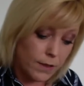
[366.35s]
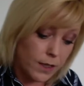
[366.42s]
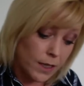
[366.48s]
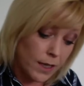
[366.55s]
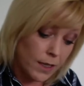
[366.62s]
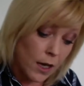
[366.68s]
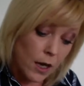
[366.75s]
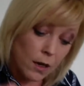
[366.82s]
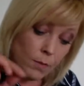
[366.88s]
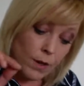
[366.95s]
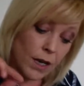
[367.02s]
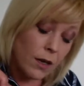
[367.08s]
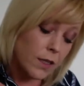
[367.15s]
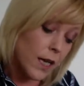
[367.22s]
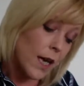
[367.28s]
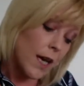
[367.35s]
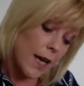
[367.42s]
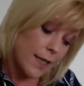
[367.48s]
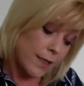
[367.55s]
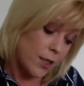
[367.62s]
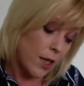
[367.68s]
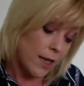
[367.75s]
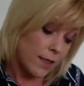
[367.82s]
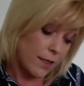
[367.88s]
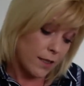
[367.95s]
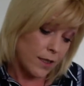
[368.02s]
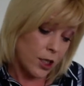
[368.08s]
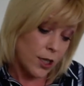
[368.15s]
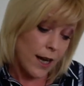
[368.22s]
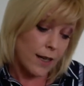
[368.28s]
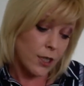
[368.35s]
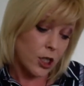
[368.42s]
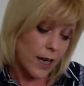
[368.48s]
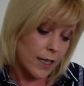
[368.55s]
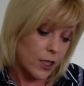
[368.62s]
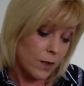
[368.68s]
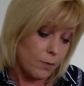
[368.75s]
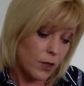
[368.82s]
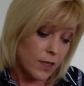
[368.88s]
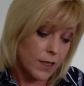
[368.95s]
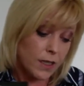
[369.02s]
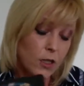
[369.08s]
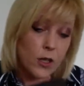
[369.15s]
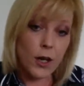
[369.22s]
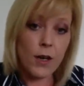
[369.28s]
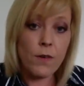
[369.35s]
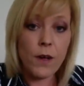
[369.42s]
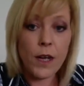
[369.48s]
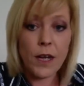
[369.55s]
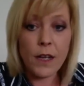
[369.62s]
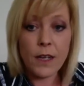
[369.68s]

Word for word: They did because it's it's the childish energy. But this is you.